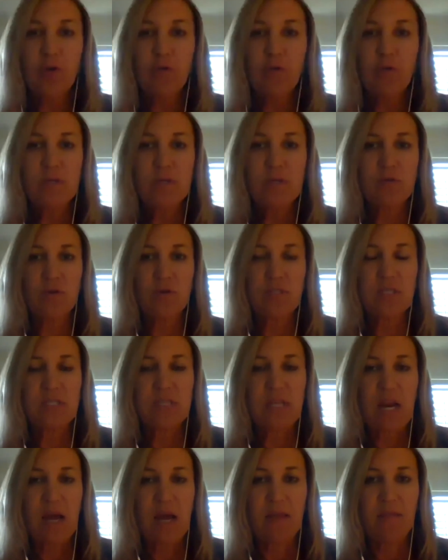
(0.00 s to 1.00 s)
resources
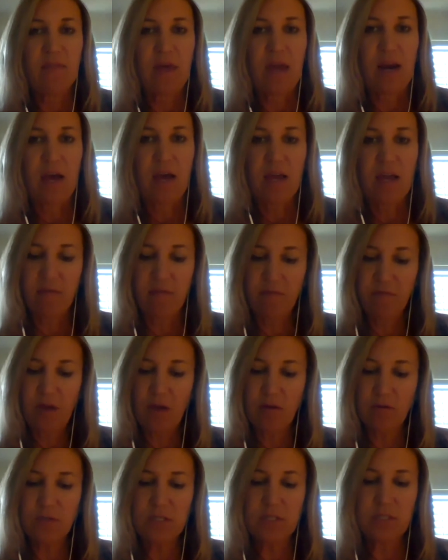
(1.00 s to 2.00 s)
that I have
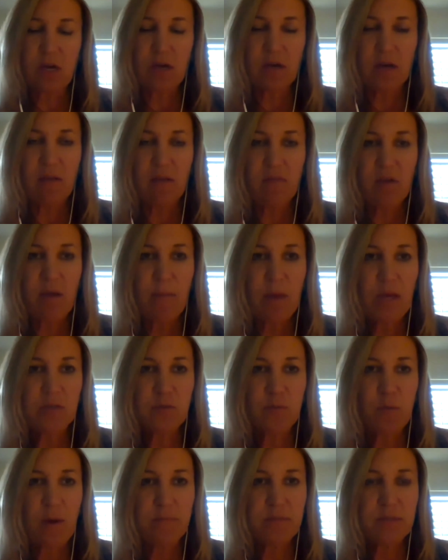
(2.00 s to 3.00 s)
found is on AVMA's
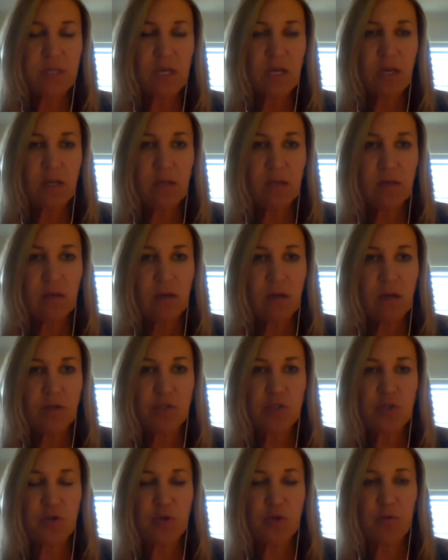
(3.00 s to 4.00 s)
website.
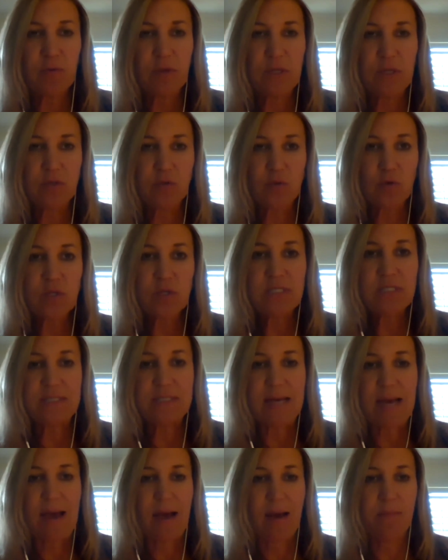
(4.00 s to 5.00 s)
Under the resource
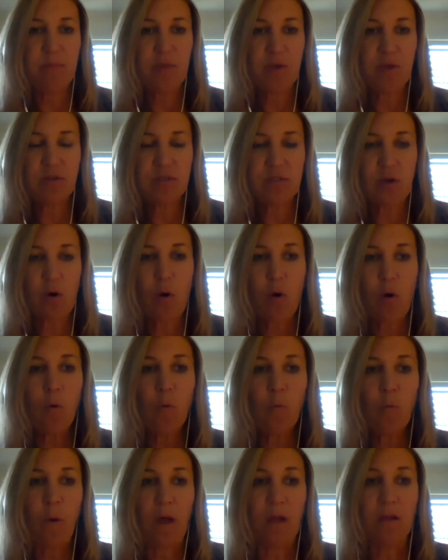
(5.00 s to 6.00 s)
tab, there is a
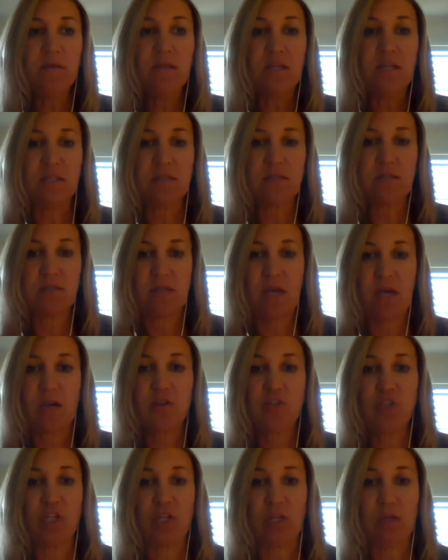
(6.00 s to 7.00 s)
whole wellness
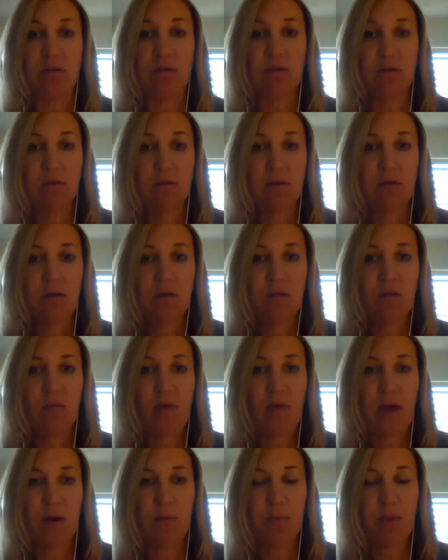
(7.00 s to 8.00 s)
section
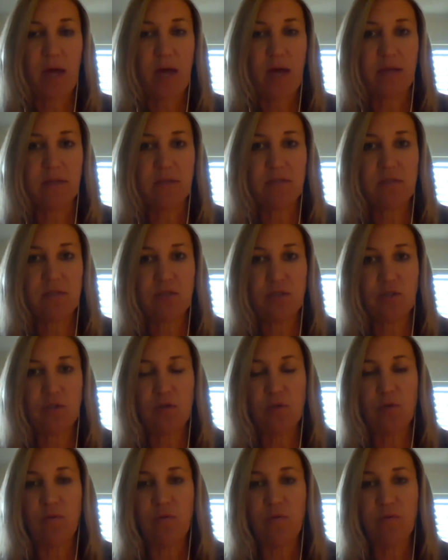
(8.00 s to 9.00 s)
that applies
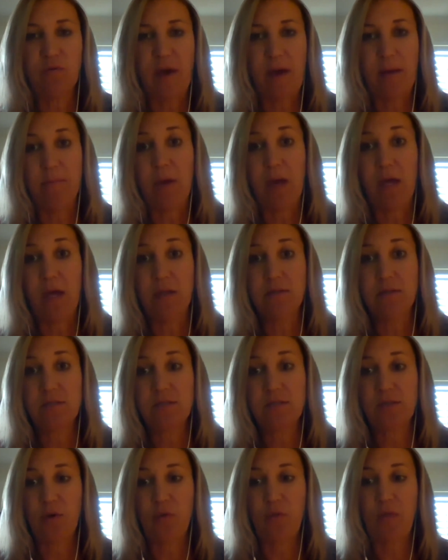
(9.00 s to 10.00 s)
to vet meds.
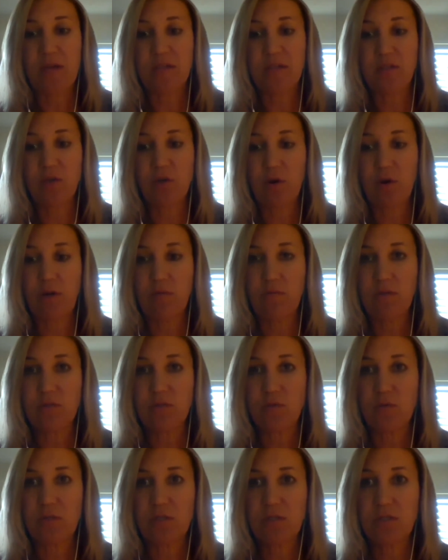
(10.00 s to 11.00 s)
So that's a great
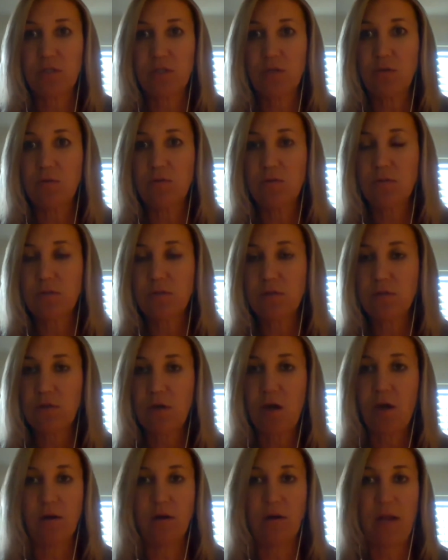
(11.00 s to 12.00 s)
resource to use
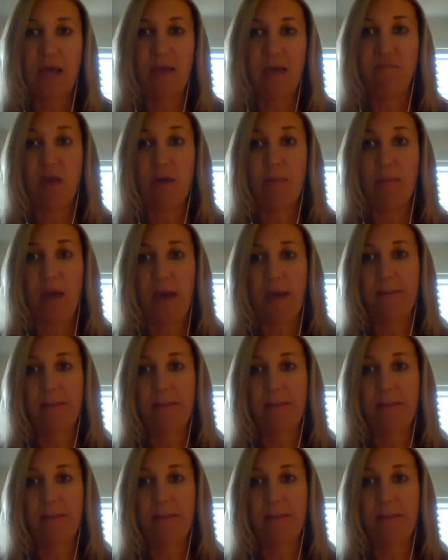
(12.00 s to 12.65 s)
on AVMA.